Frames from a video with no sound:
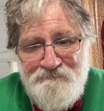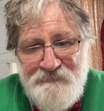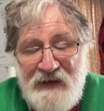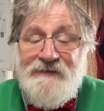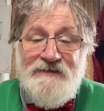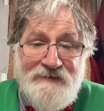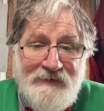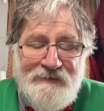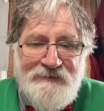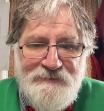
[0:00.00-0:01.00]
And that's
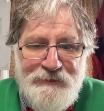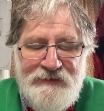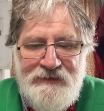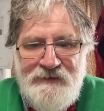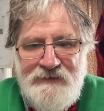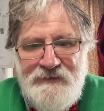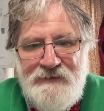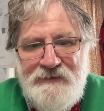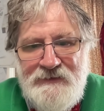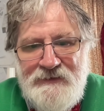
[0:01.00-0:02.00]
likely to be
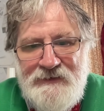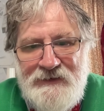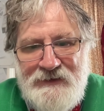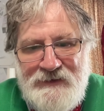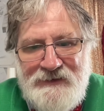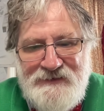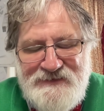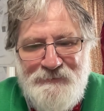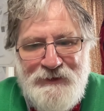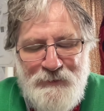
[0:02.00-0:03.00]

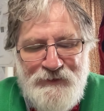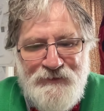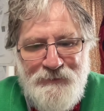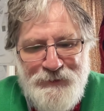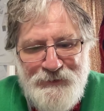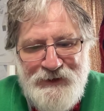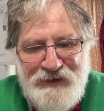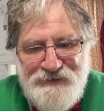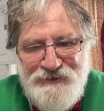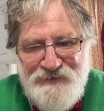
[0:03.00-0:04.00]
somebody with criminal
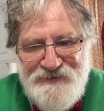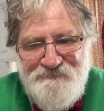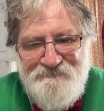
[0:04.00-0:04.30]
connections.